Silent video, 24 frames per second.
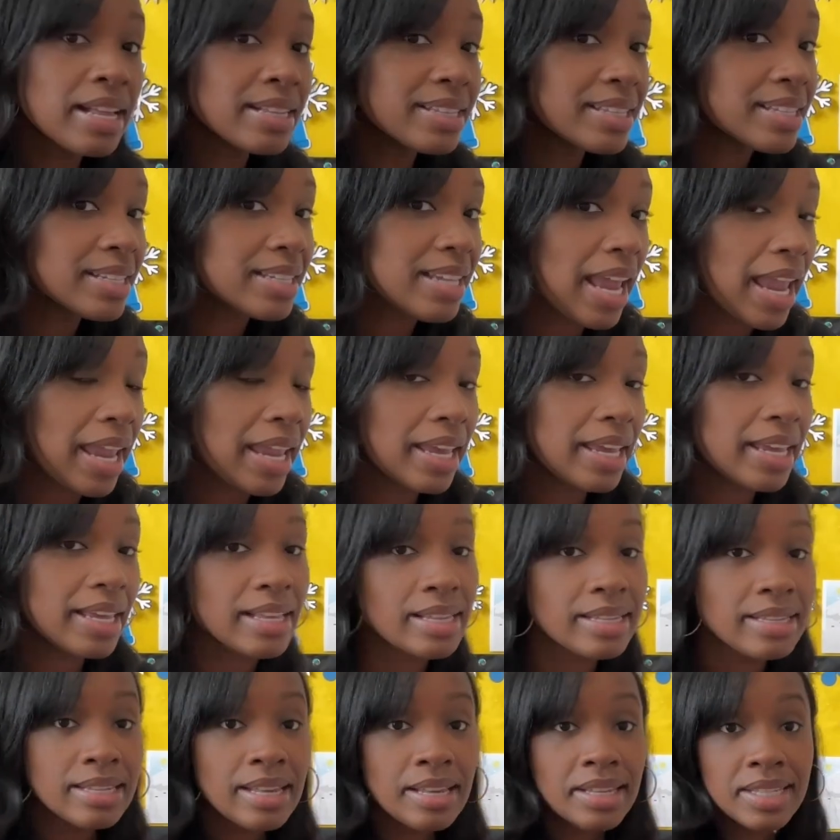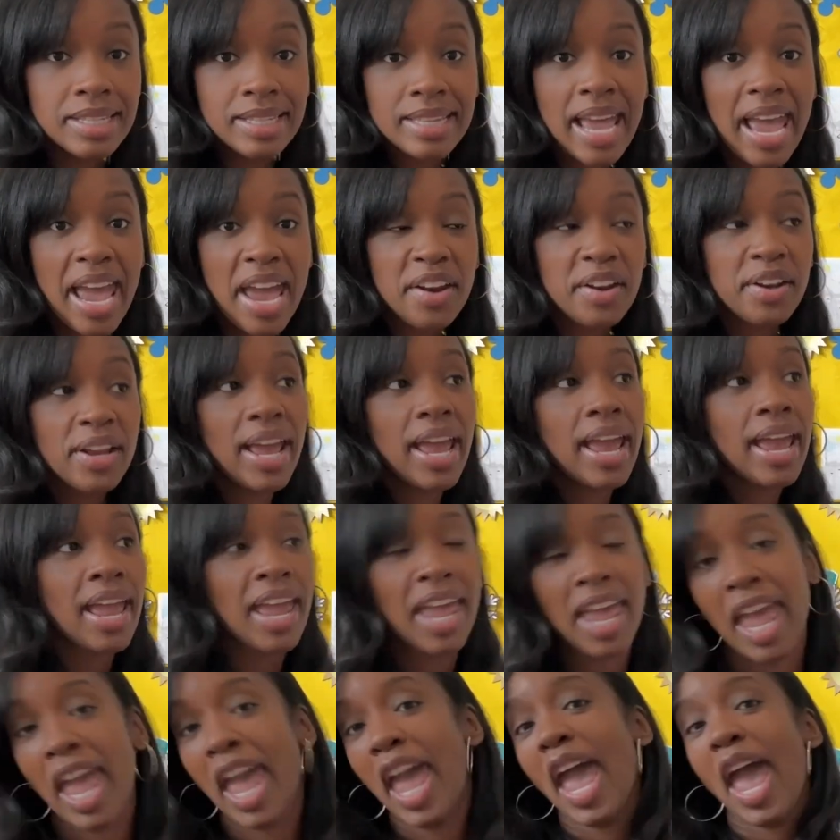Today is Saturday.
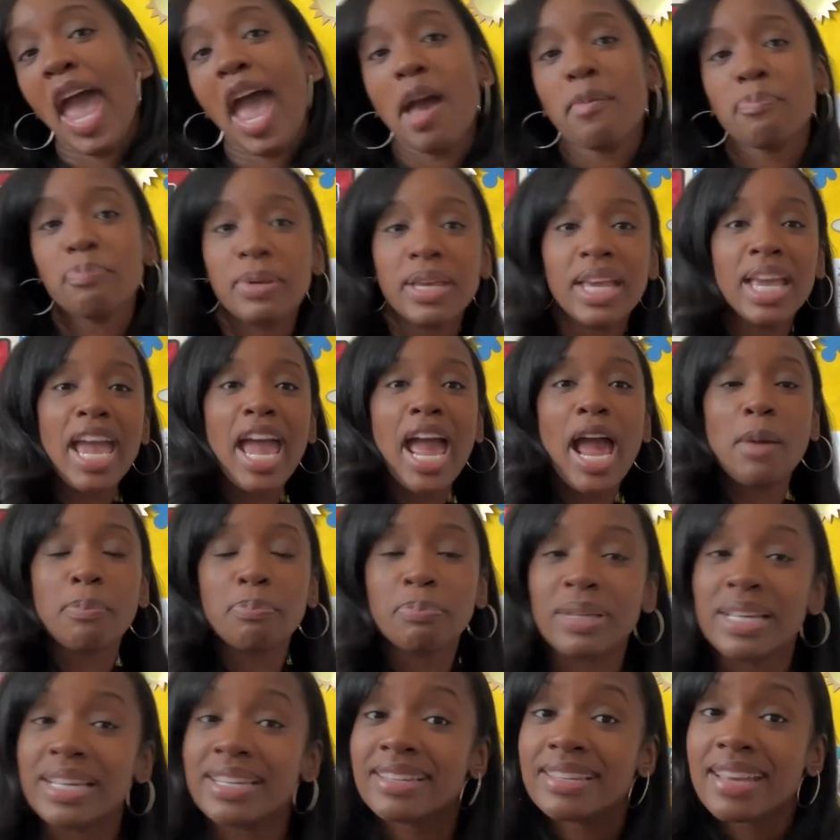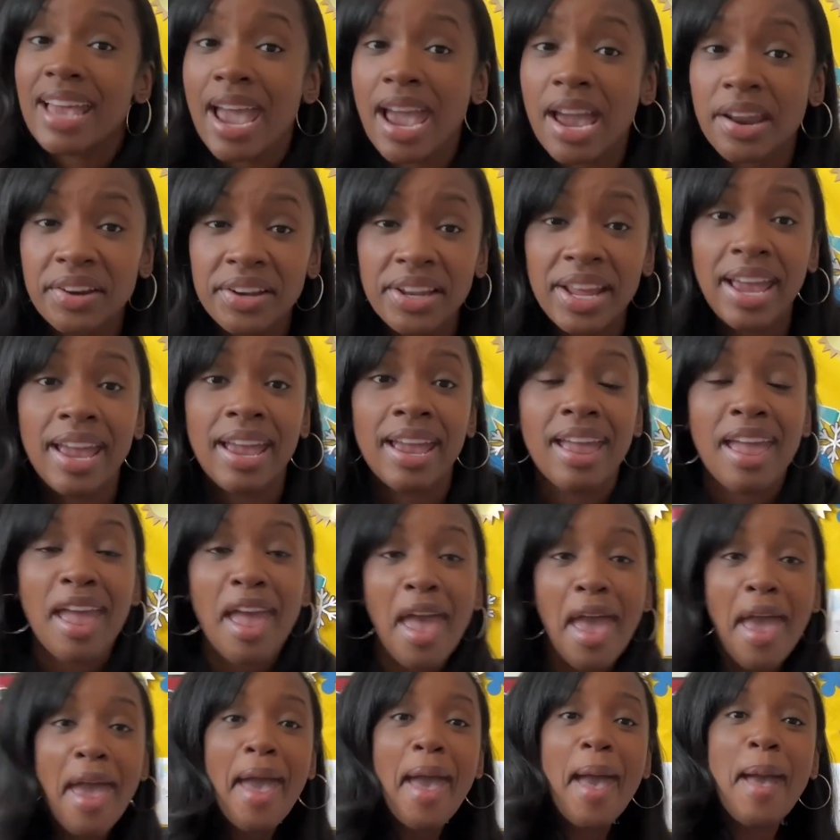Happy, happy Saturday.
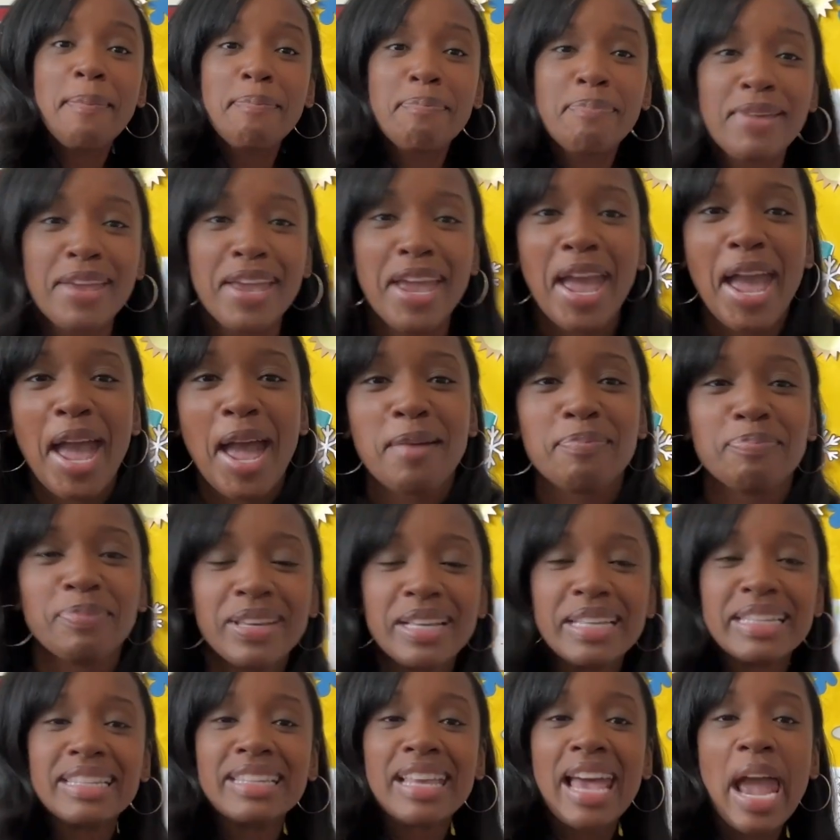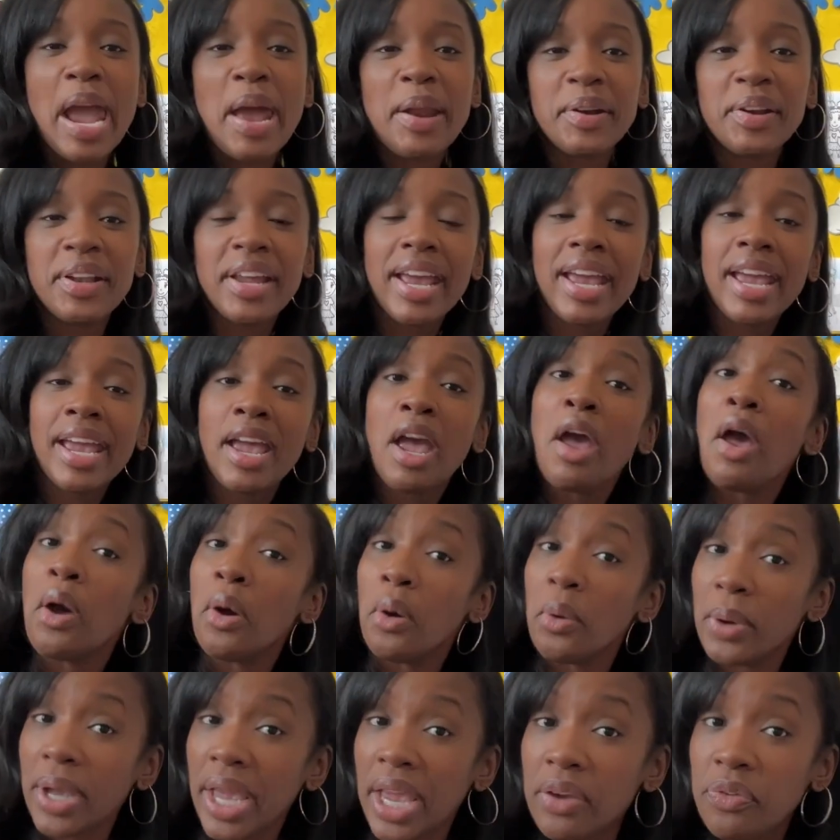Happy, happy Saturday.
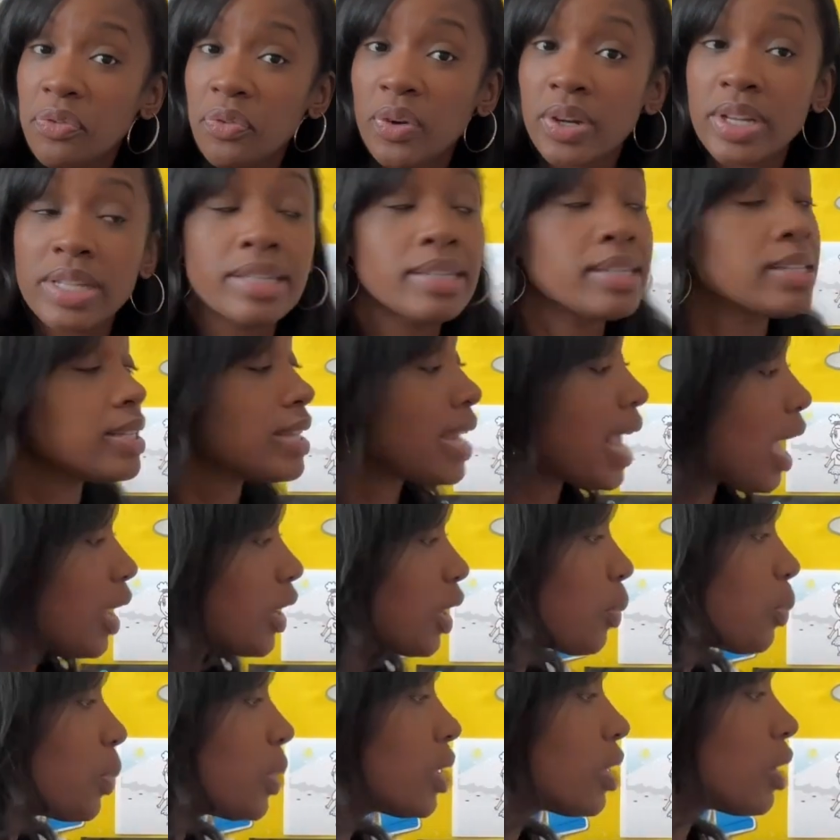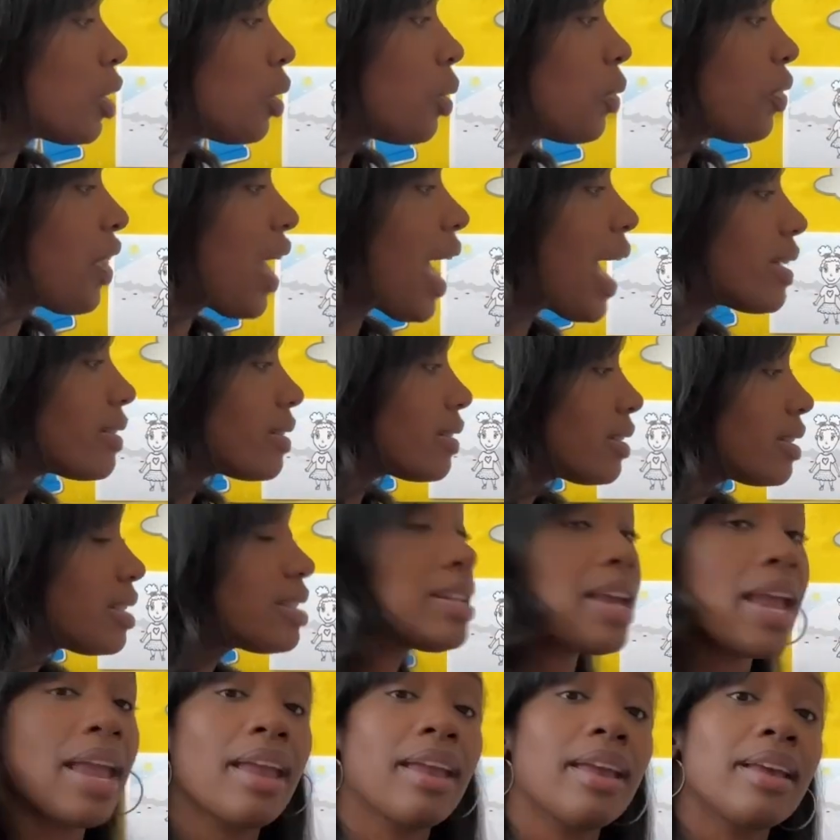Okay, friends, now that we know that
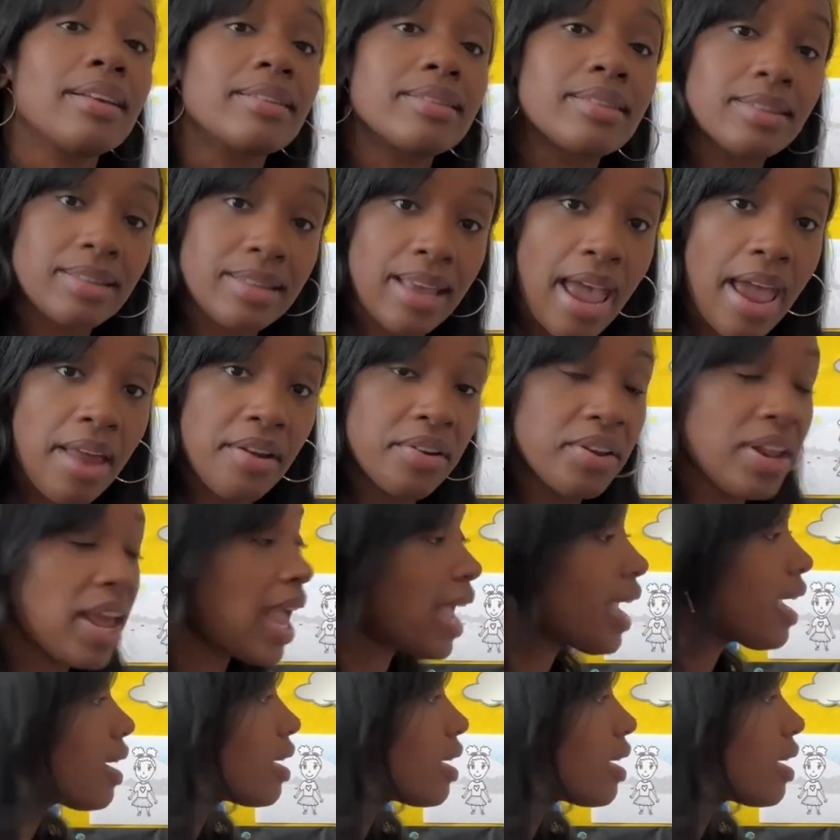today is Saturday